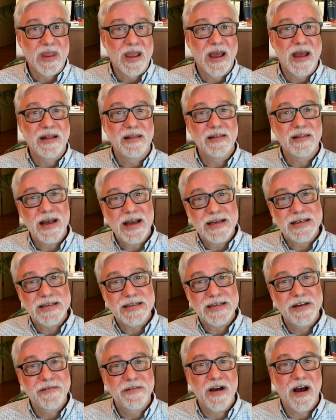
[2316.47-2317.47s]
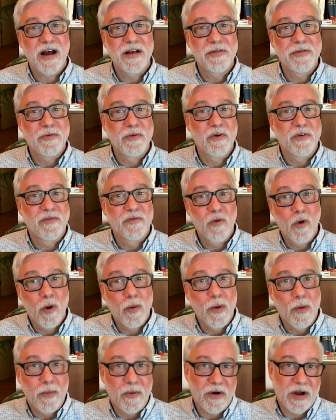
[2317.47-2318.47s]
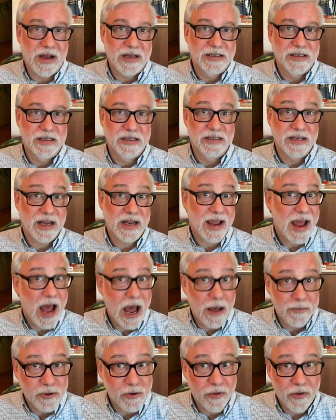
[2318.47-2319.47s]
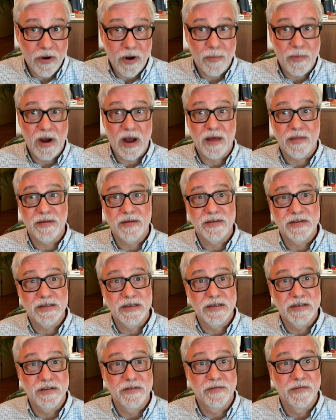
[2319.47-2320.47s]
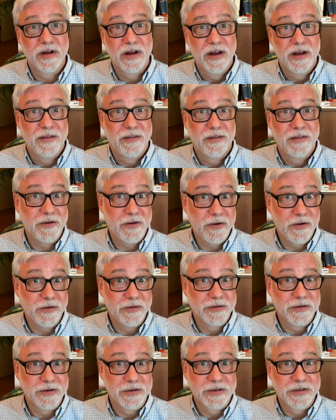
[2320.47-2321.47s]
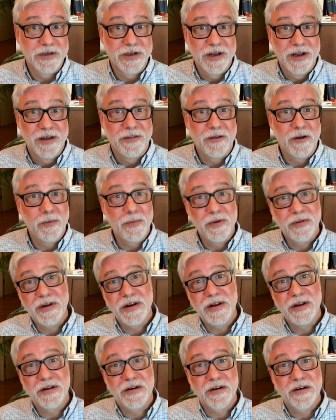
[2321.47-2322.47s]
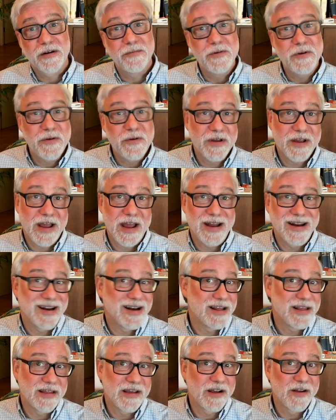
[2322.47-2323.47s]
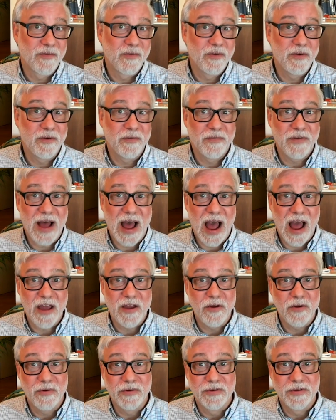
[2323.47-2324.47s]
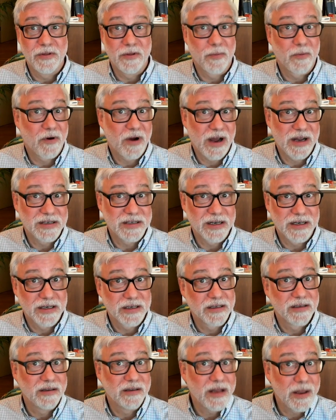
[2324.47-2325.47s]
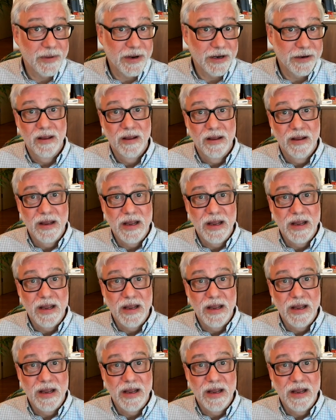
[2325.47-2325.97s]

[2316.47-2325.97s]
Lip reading: Unless they've gone through a formal process to capture their hypothesis of their users, their ability to communicate anything of real value to the project is limited.